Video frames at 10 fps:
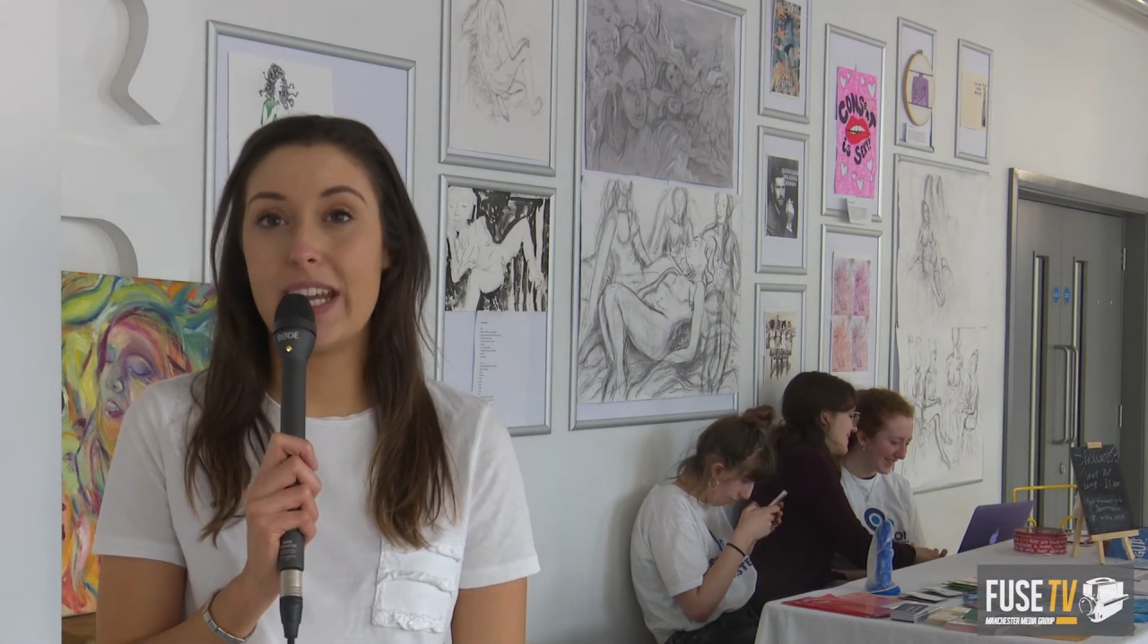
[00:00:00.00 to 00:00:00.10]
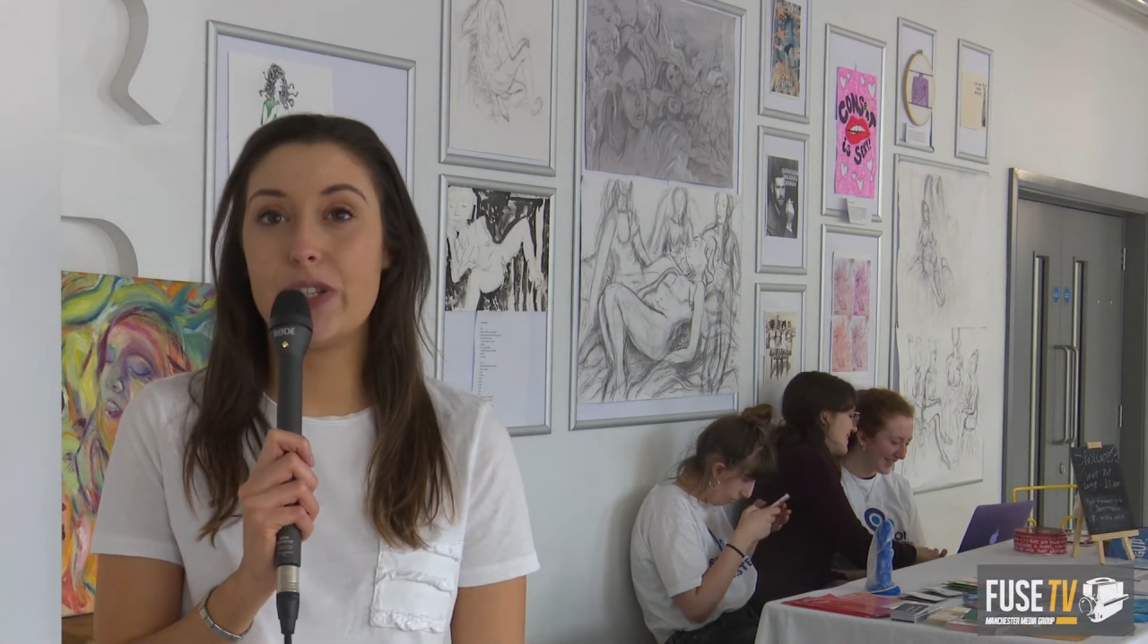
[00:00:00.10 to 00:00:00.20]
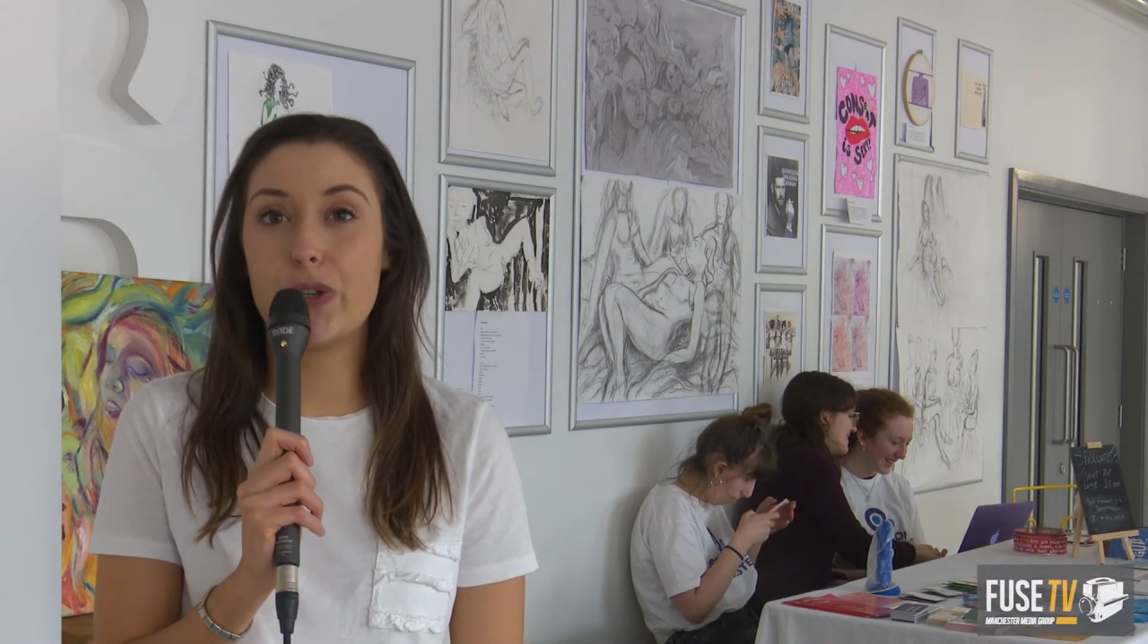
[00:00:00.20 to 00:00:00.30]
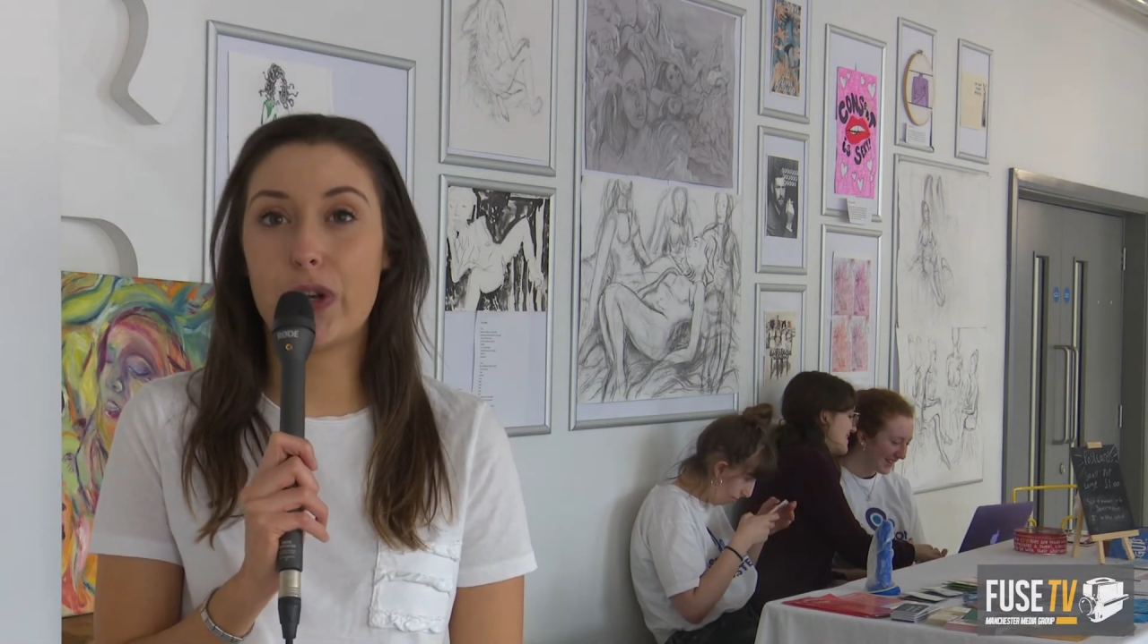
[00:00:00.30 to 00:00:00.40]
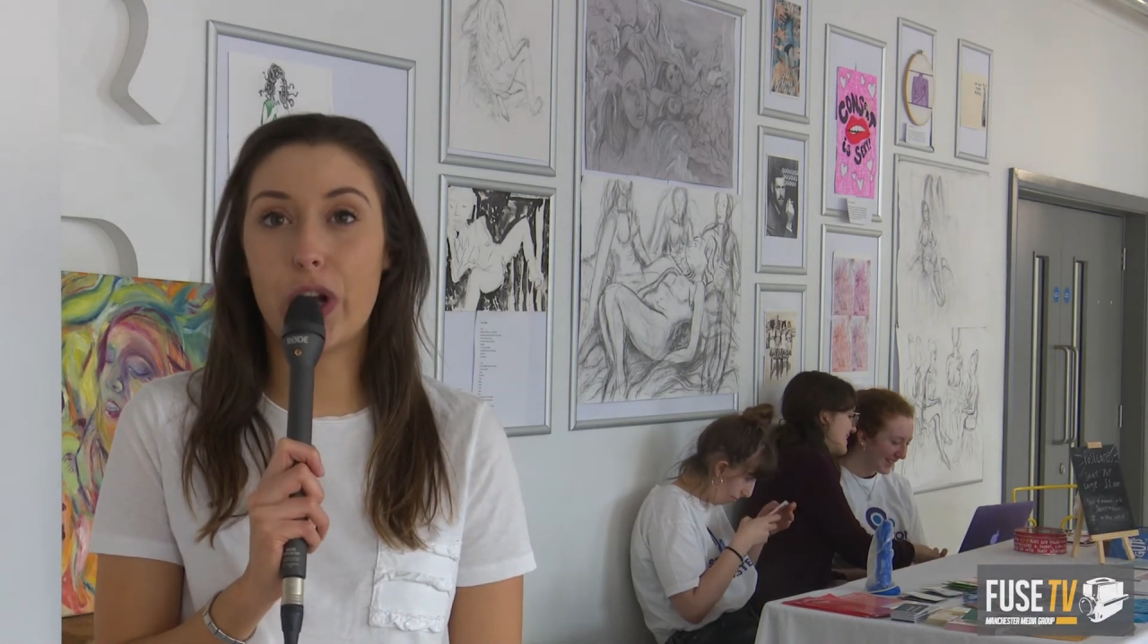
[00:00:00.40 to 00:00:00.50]

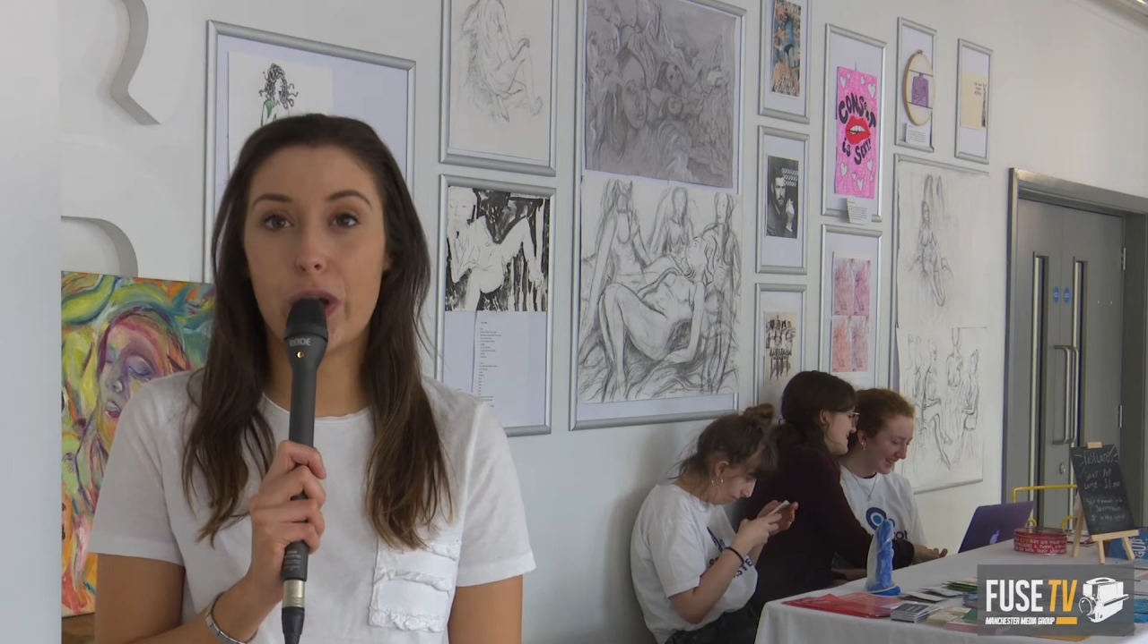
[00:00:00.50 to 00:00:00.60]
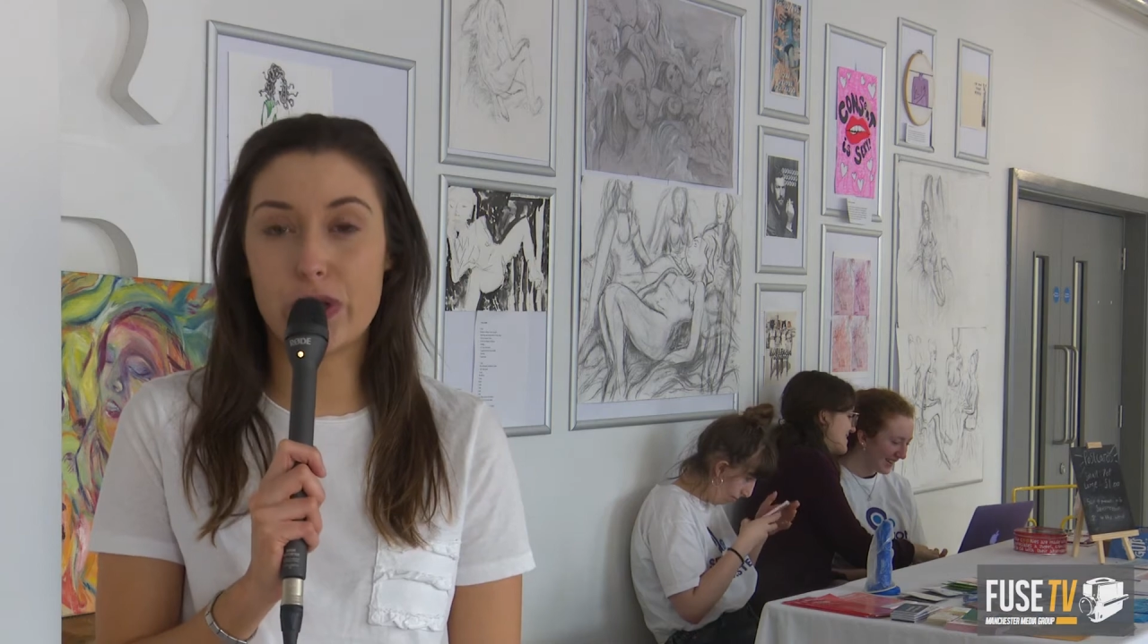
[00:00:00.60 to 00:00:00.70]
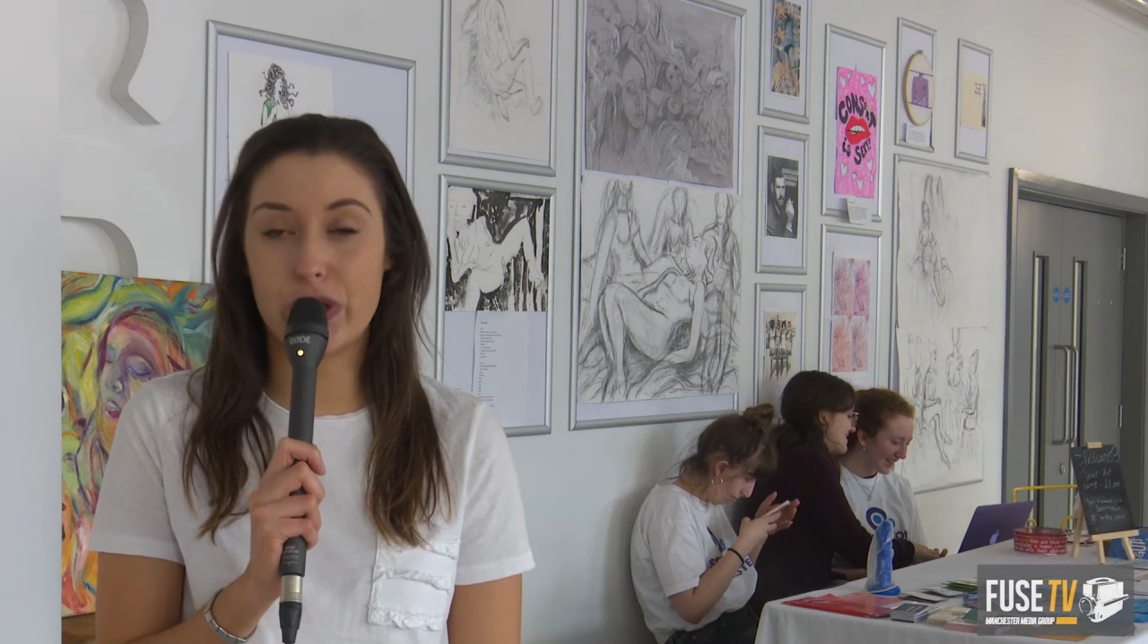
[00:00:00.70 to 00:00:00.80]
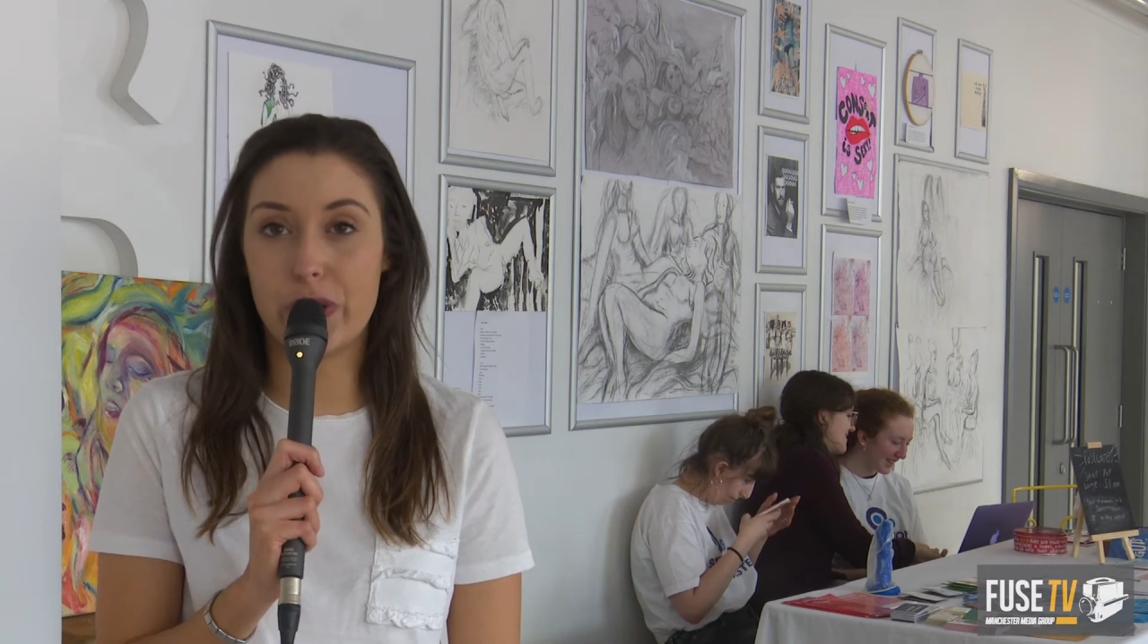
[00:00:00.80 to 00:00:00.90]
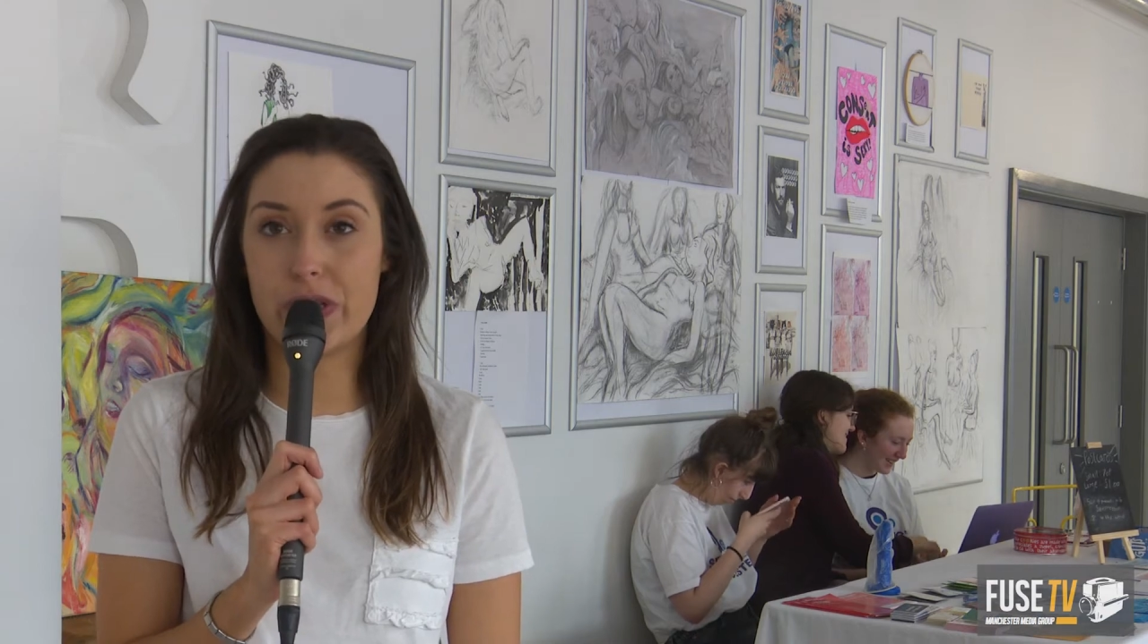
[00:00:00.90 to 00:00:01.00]
issued a
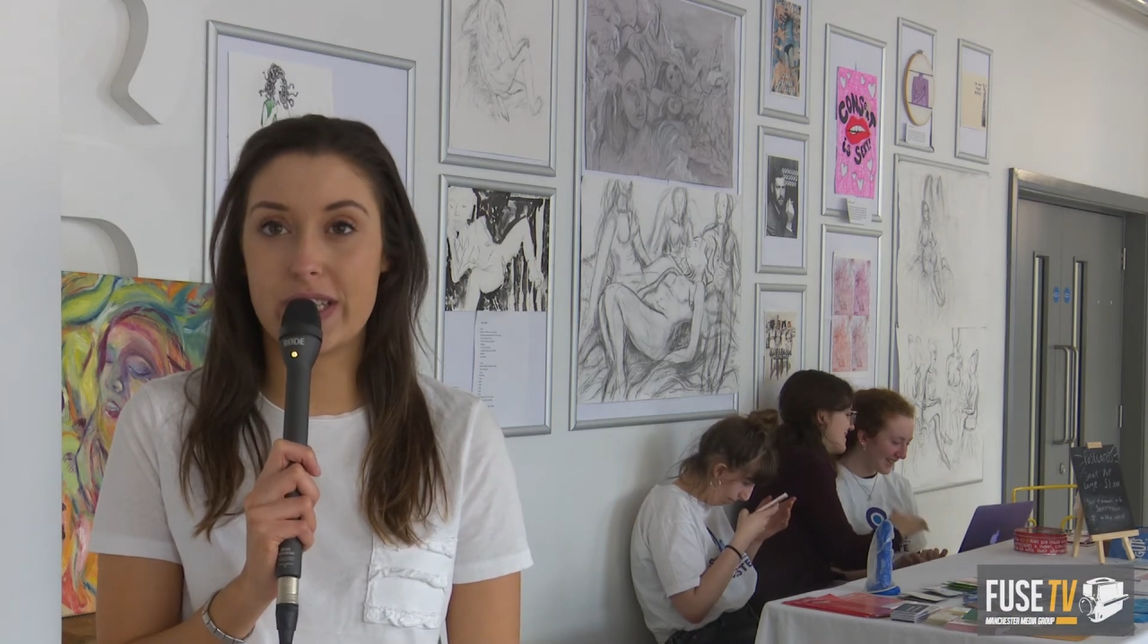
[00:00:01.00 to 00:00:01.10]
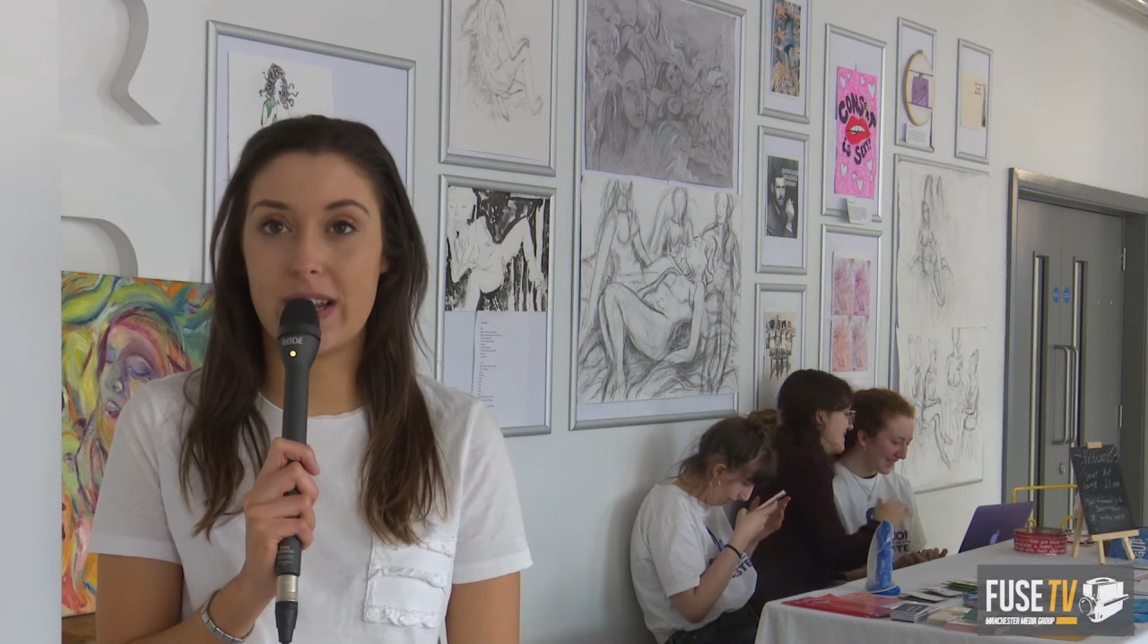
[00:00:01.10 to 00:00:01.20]
closure notice